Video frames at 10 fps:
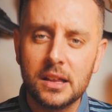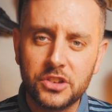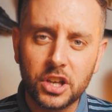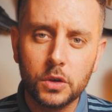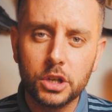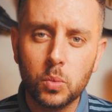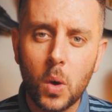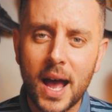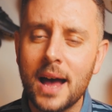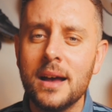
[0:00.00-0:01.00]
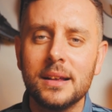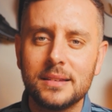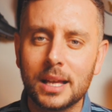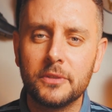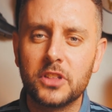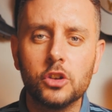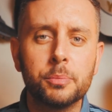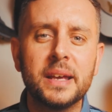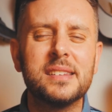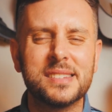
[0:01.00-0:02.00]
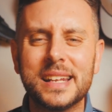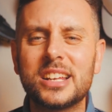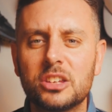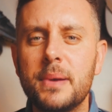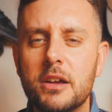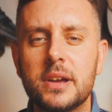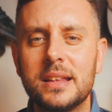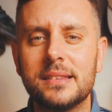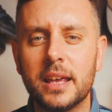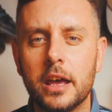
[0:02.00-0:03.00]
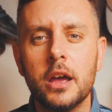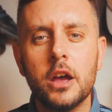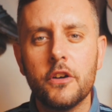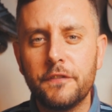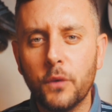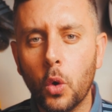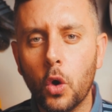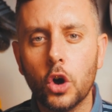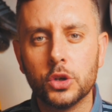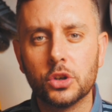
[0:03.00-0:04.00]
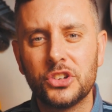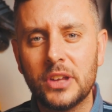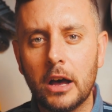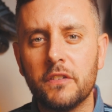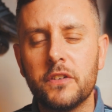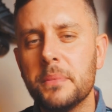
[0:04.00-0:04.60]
until you wear some of those pieces and experience it for yourself.